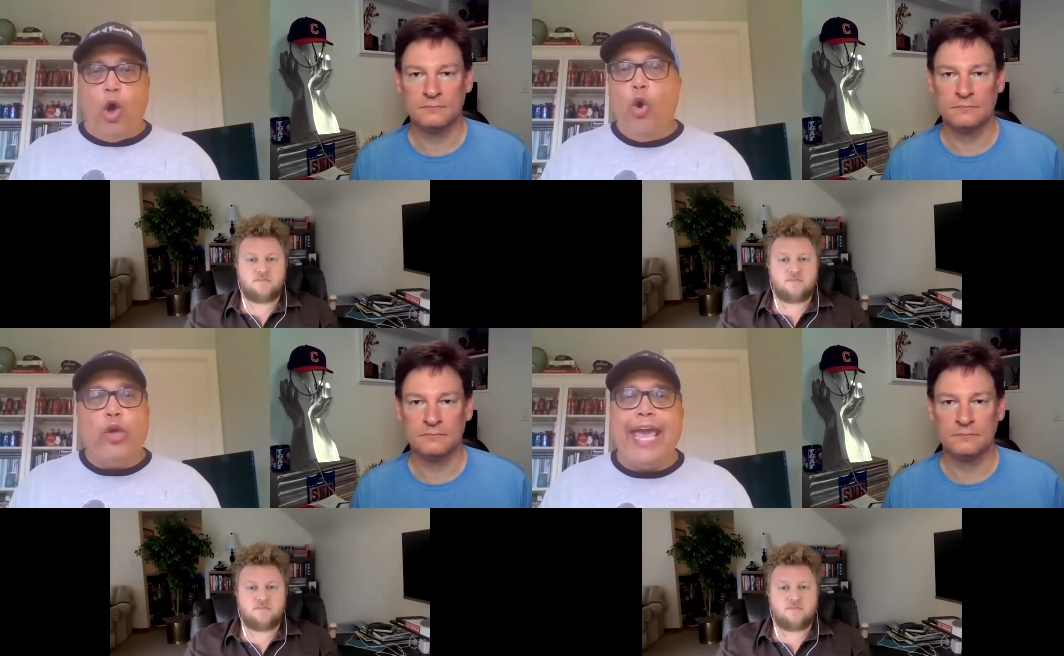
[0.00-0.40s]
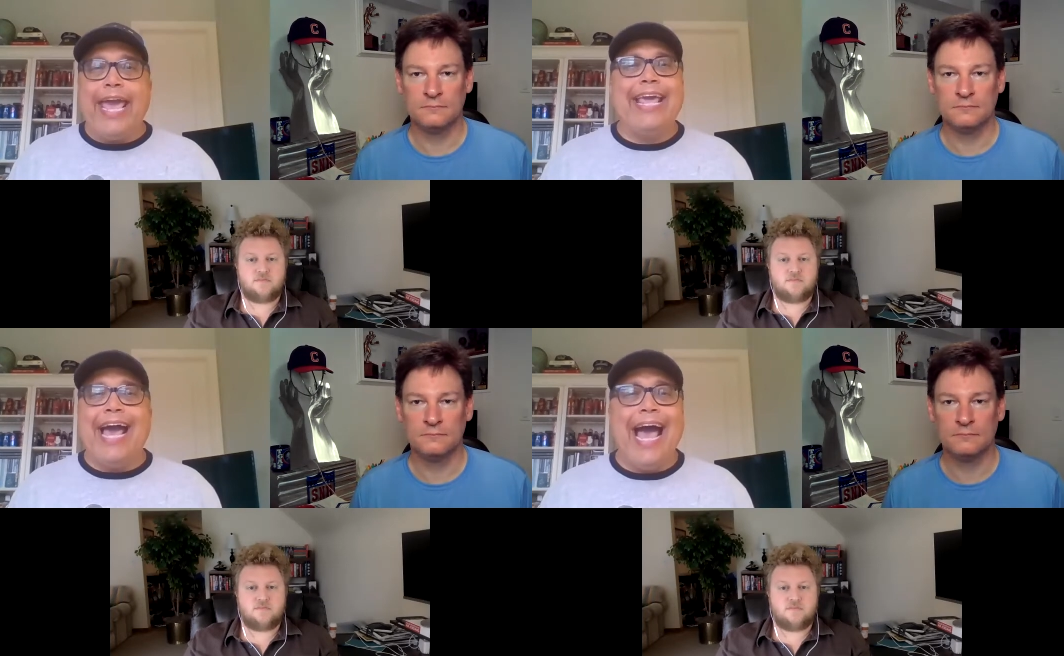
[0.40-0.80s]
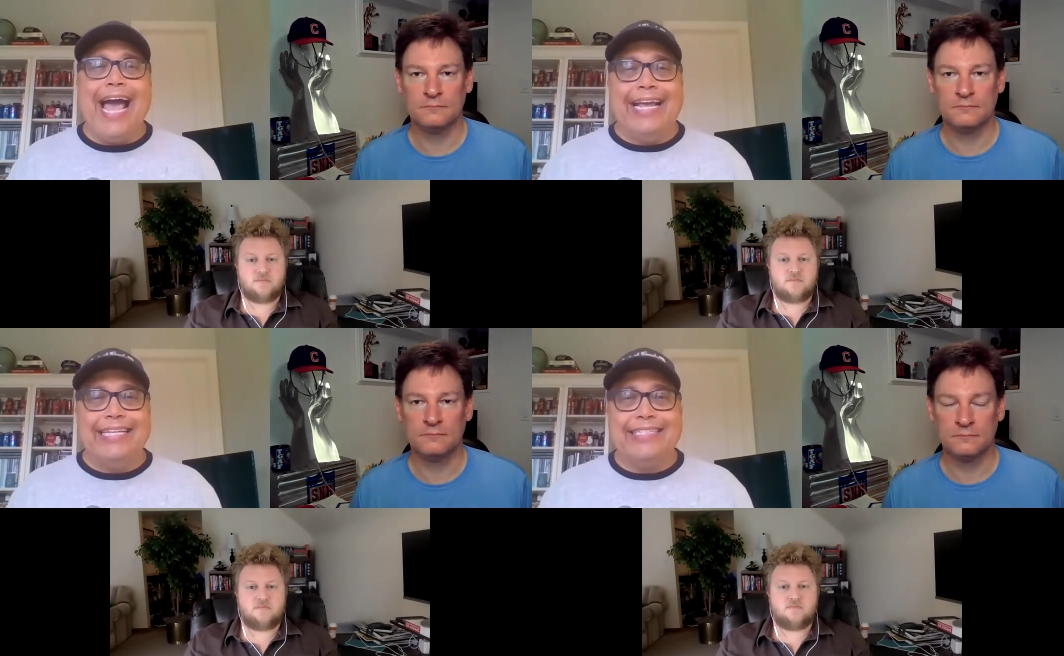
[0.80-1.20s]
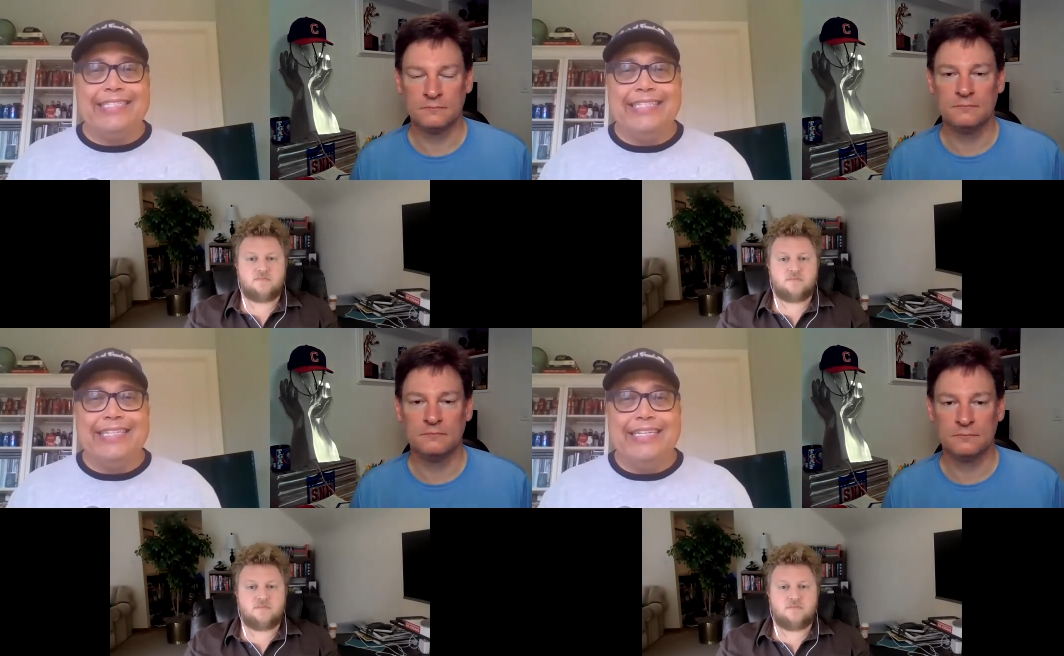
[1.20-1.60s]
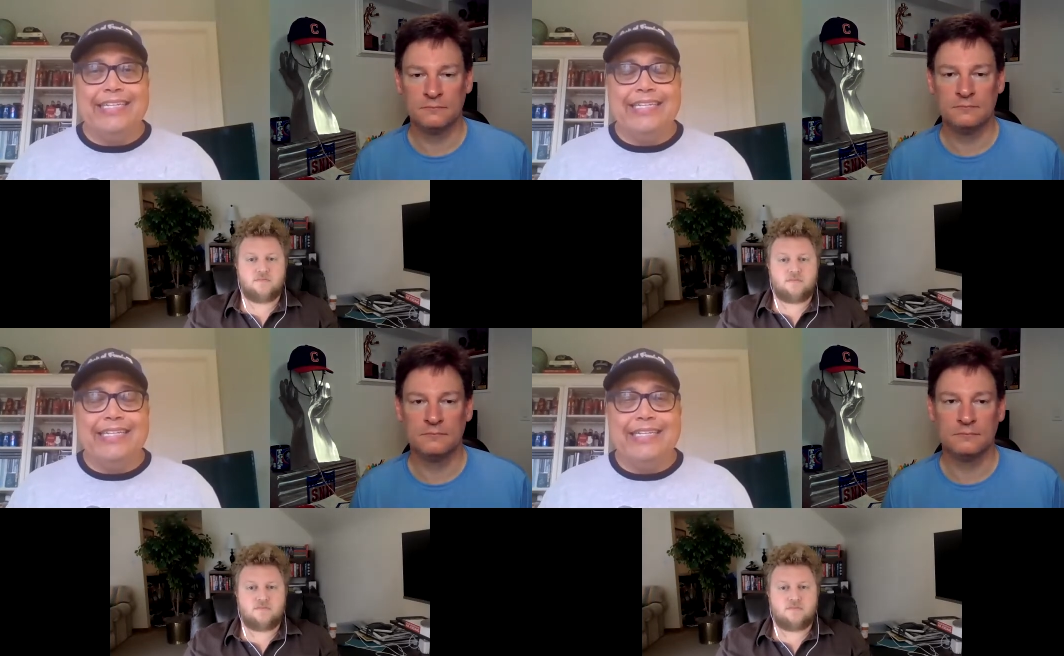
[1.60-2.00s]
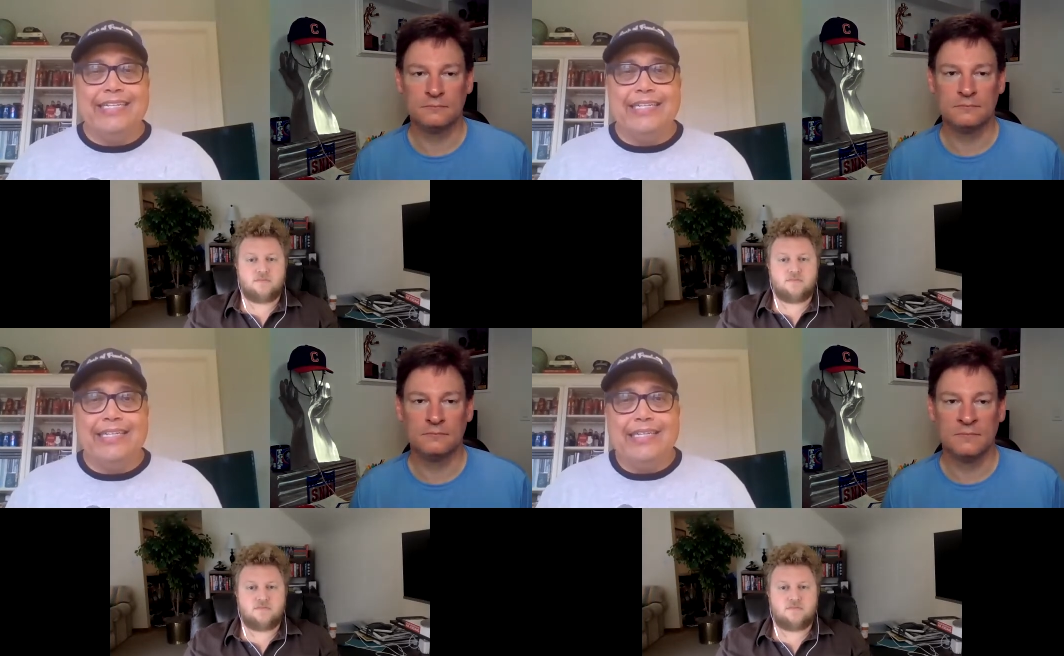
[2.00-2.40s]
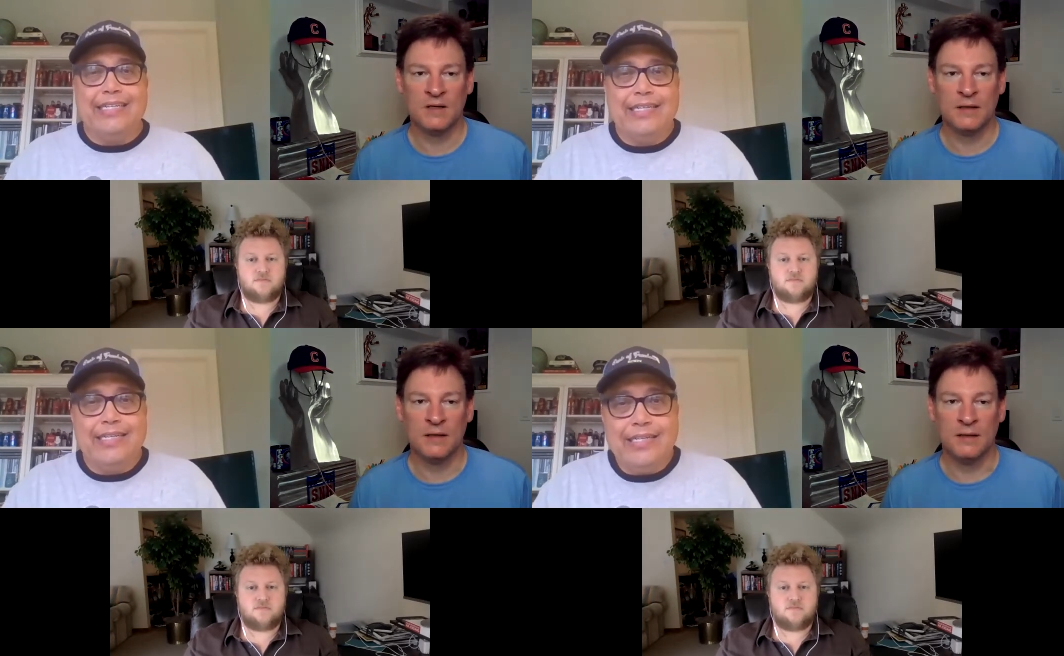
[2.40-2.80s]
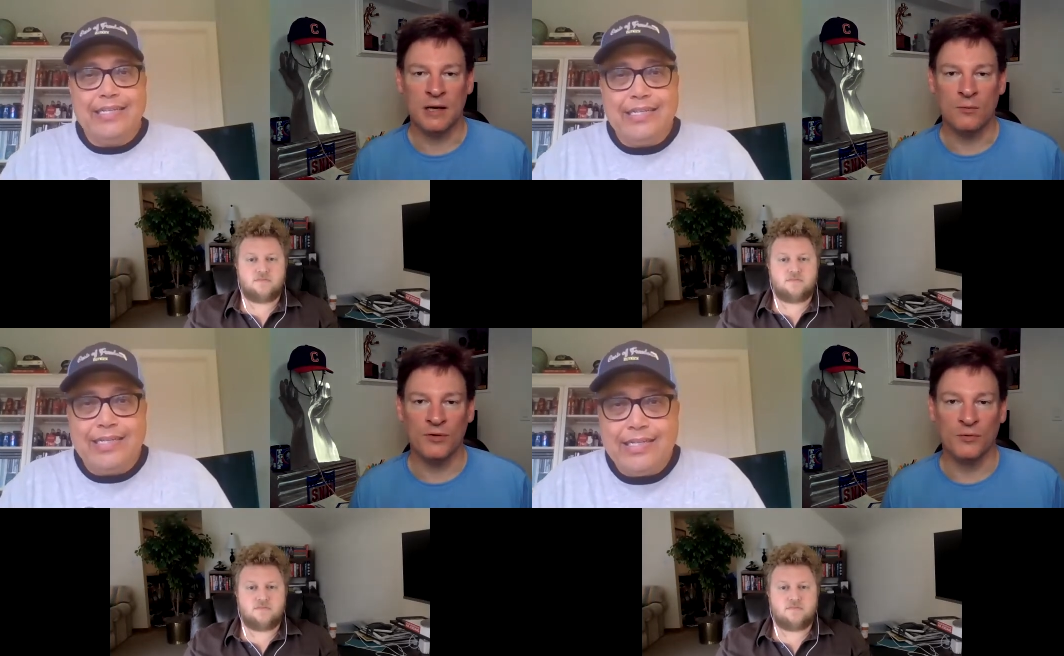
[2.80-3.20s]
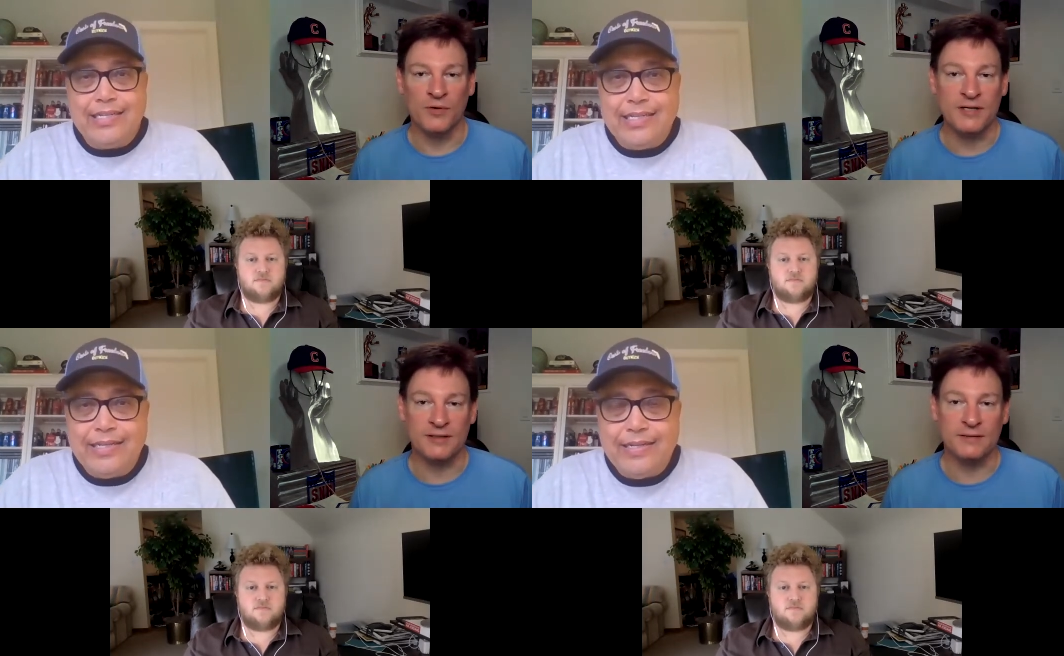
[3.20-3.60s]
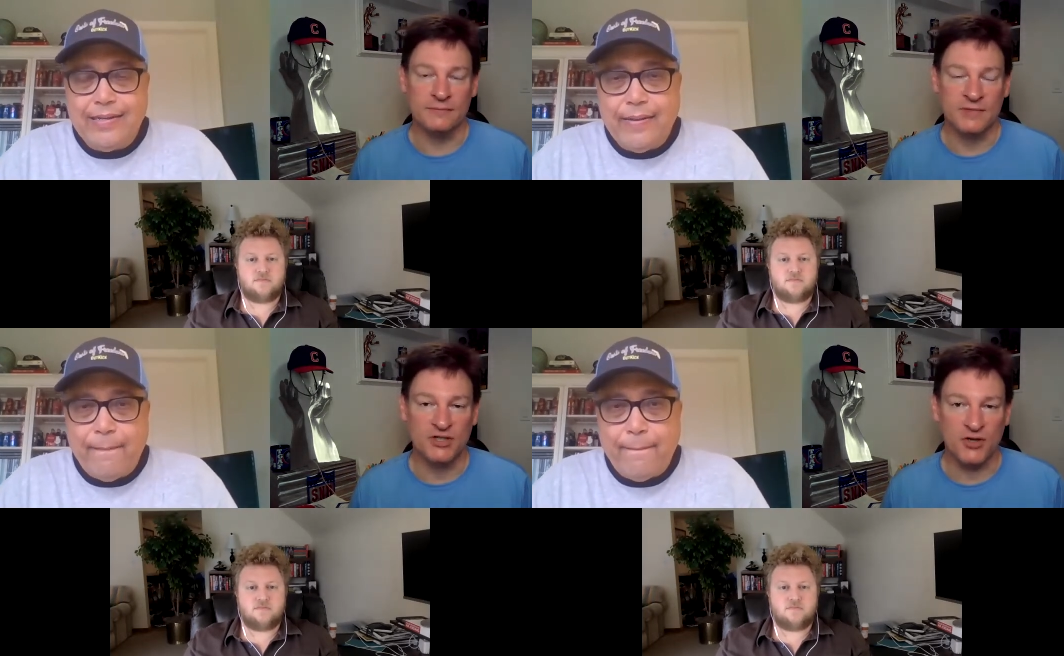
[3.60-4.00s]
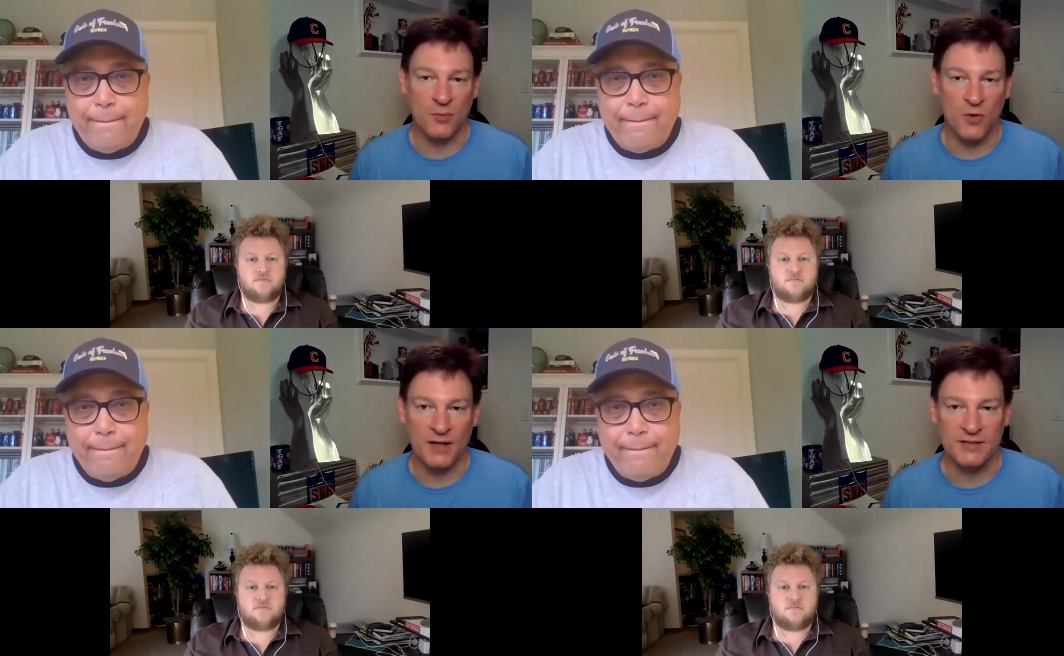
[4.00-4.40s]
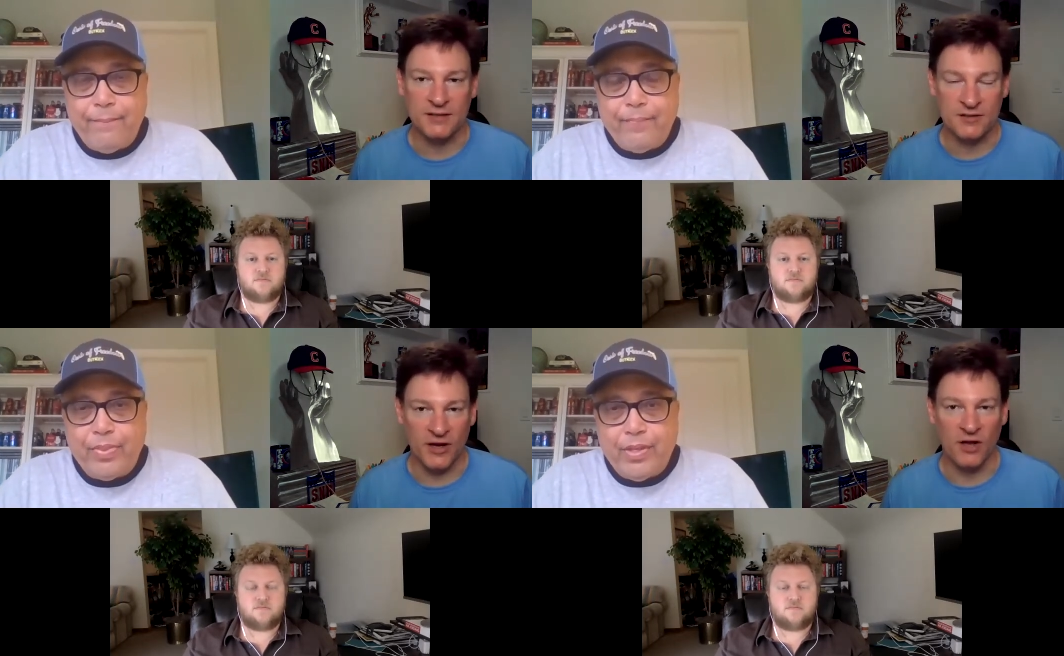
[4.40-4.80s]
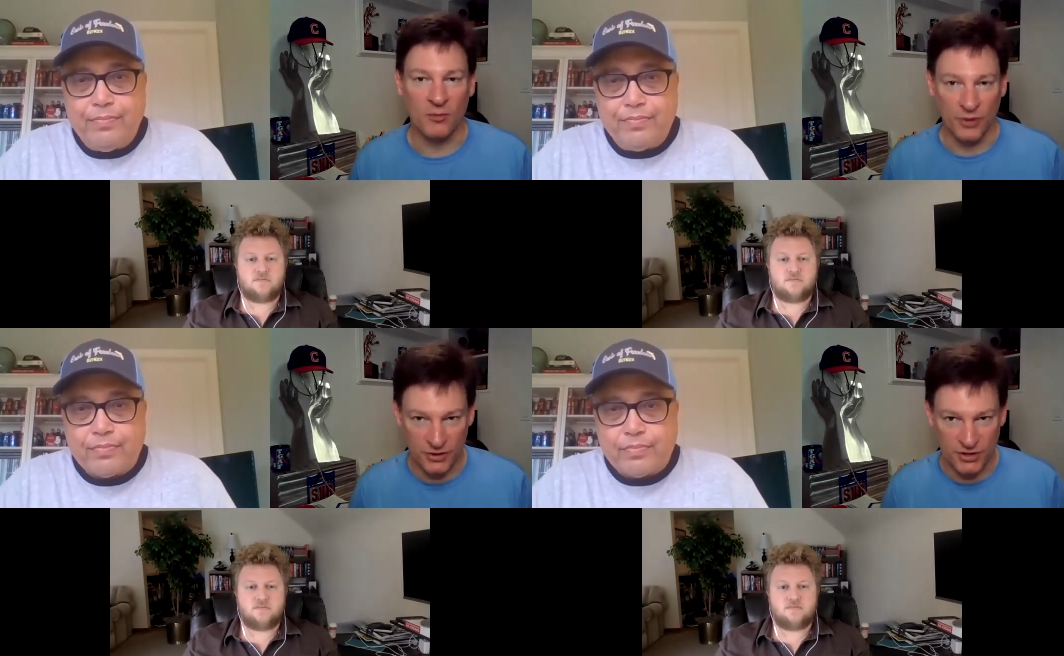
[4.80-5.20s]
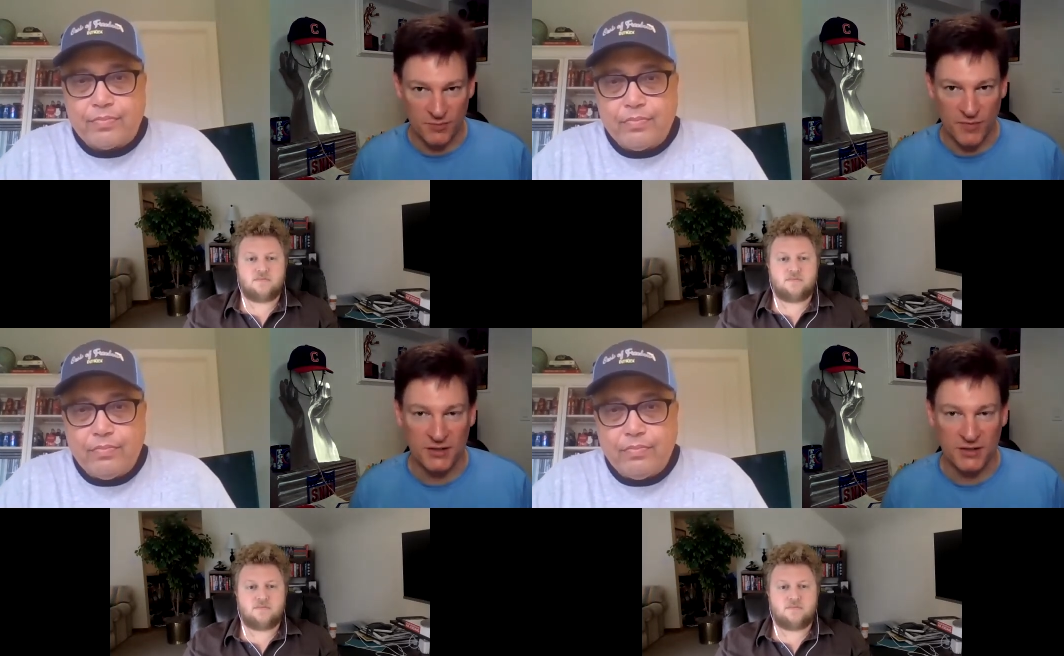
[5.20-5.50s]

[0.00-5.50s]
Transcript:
Speaker 1: okay guys?
Speaker 2: Yeah, well, the reason Deshaun Watson is available, you just